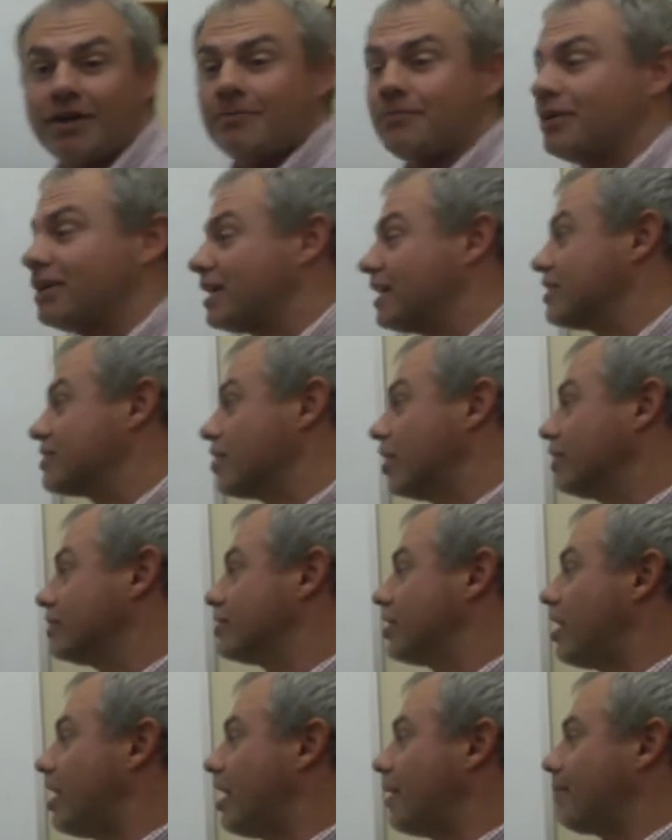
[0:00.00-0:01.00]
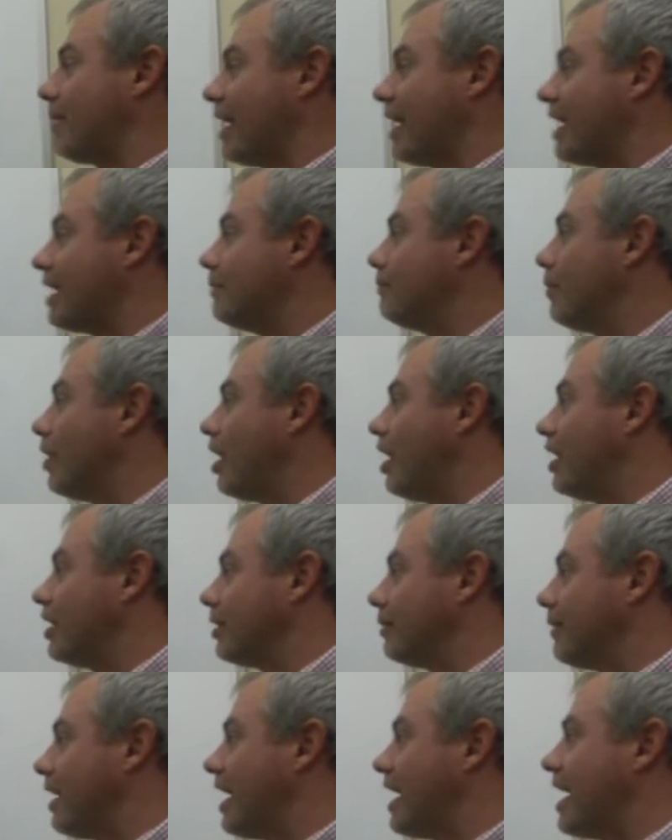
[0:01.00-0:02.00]
because on top and
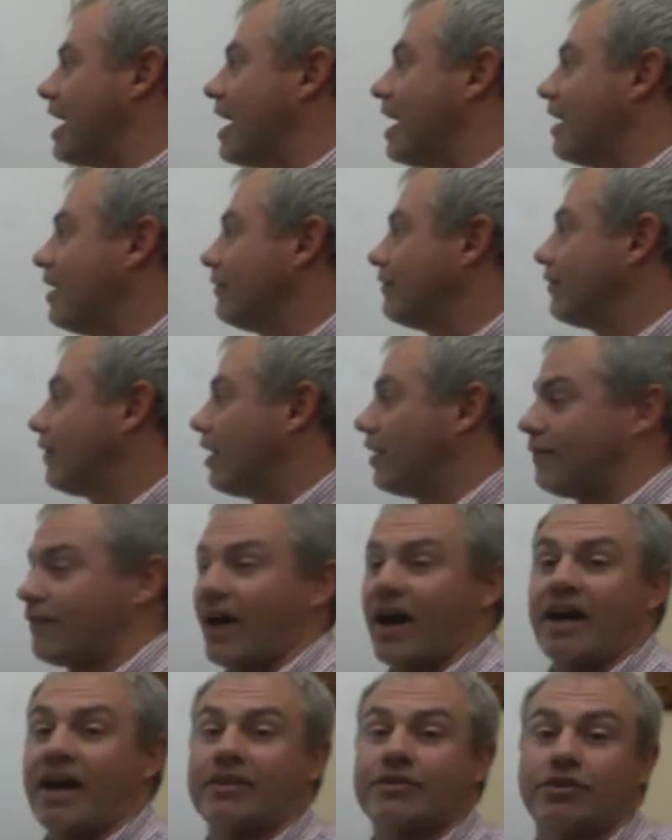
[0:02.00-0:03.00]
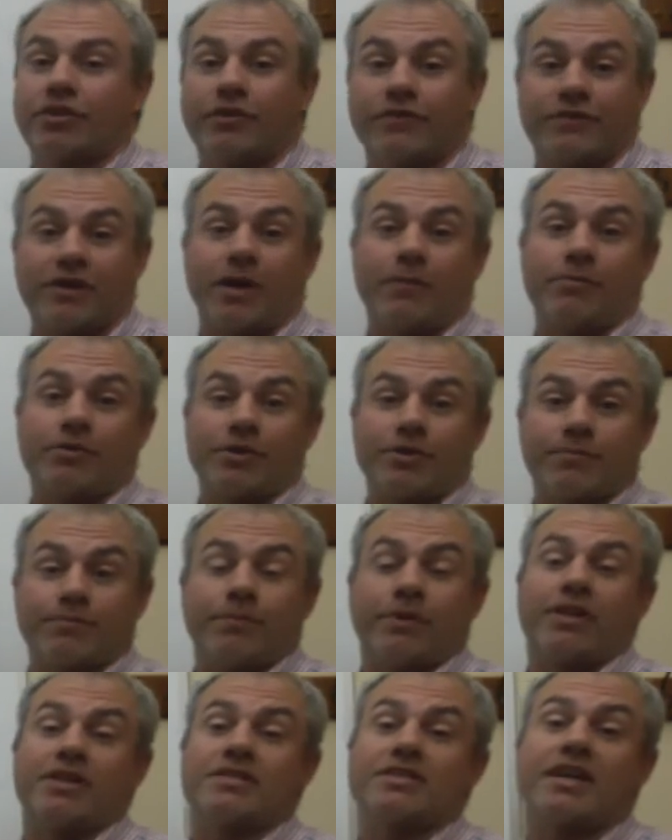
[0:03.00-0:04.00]
bottom I have a factor of w
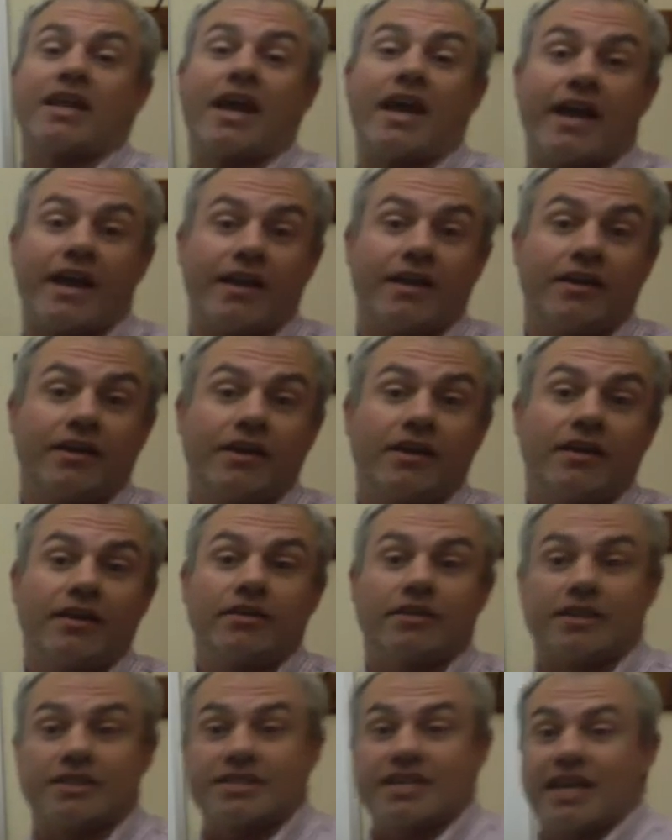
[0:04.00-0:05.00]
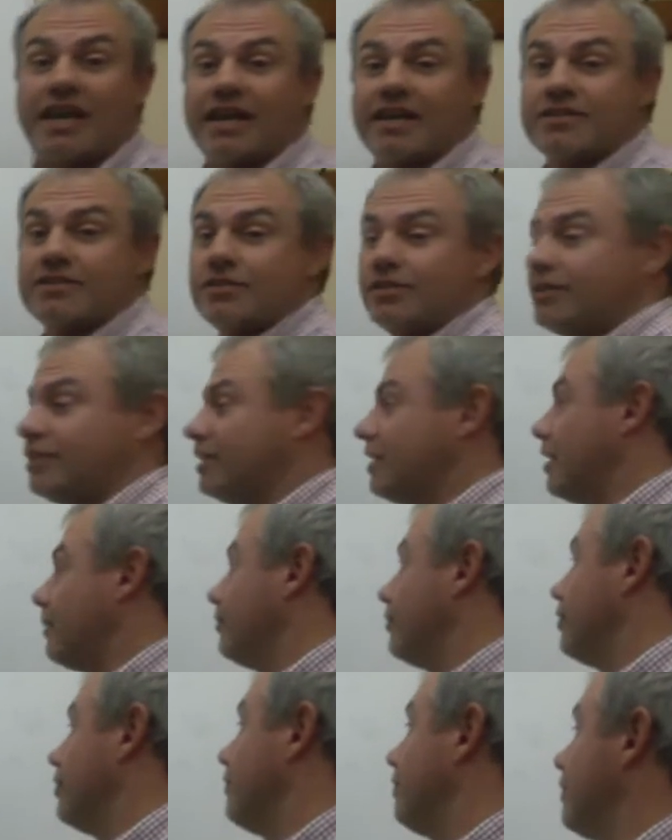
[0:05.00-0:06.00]
plus k. Let's cancel the
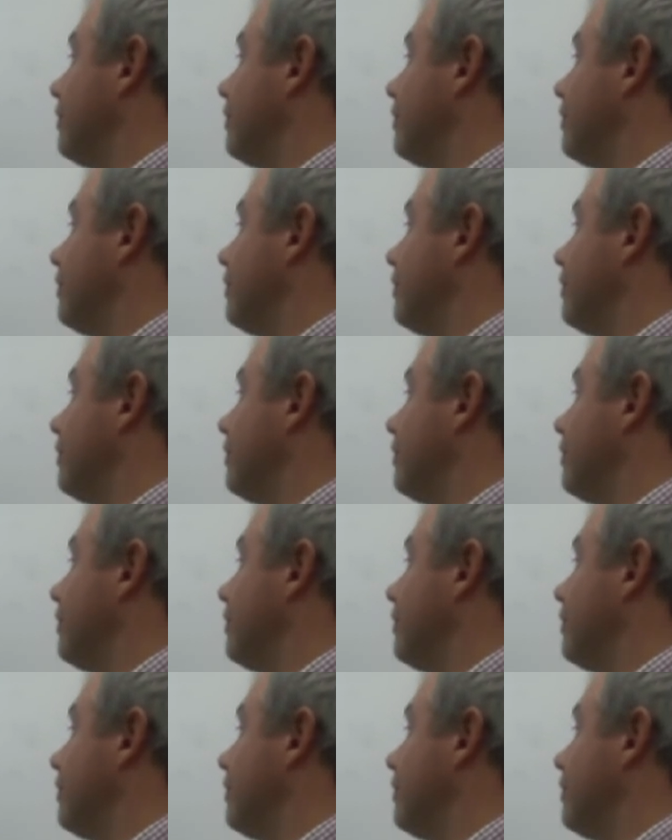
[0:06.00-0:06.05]
w